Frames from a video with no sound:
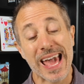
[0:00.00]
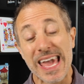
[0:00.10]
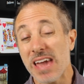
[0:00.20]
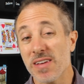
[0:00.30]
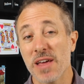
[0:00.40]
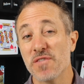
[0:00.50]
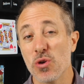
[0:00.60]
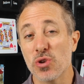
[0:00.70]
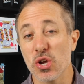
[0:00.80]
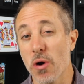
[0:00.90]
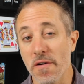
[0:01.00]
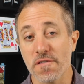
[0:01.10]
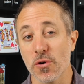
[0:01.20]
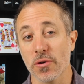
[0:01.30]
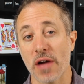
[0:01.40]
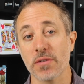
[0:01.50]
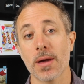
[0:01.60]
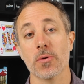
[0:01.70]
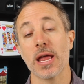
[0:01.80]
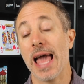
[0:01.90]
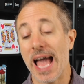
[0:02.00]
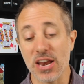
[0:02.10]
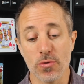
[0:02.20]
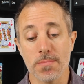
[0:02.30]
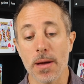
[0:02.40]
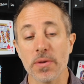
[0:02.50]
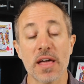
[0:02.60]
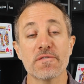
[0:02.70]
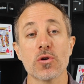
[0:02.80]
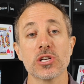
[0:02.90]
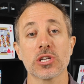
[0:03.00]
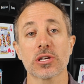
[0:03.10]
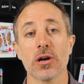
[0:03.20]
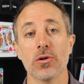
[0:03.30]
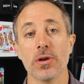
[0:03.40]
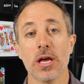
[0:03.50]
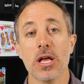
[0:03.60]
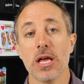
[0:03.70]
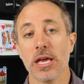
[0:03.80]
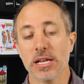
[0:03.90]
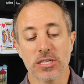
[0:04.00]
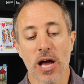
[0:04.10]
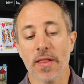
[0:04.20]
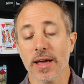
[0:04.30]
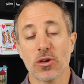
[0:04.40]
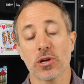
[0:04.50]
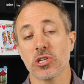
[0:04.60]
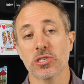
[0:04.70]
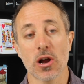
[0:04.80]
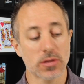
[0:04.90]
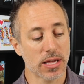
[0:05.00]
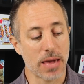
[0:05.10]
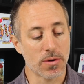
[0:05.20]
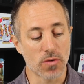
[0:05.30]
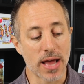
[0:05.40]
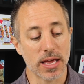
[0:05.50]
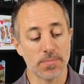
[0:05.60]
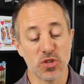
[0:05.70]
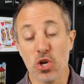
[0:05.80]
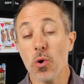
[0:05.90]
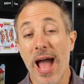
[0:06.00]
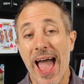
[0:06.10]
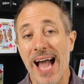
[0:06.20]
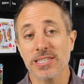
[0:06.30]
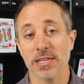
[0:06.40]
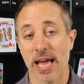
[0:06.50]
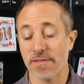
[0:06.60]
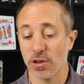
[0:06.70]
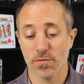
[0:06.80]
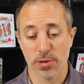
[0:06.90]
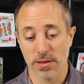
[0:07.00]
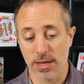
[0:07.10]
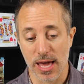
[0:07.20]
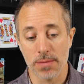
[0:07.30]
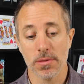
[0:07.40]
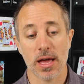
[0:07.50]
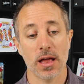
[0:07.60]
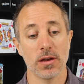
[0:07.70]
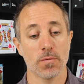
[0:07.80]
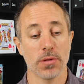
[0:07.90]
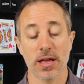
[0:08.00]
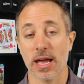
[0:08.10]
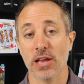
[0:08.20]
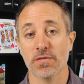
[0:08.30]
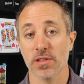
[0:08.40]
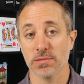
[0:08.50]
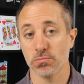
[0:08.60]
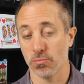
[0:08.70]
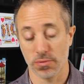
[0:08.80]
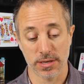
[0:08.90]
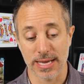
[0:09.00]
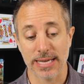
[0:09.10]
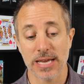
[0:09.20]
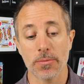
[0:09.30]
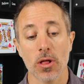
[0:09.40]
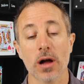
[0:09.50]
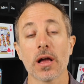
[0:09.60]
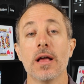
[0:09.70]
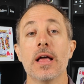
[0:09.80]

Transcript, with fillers: Even if you do have a photographic memory and you remember that four-digit code, it's not like you can just start the game and write it. You actually, after you play the game and you're playing a case for the, the second time along,